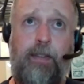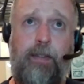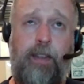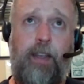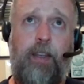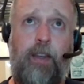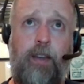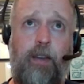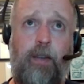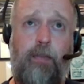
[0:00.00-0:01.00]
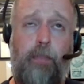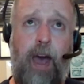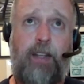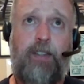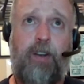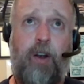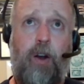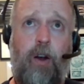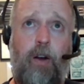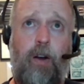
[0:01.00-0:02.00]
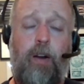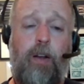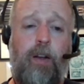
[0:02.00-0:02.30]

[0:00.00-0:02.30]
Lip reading: the Max Kerr,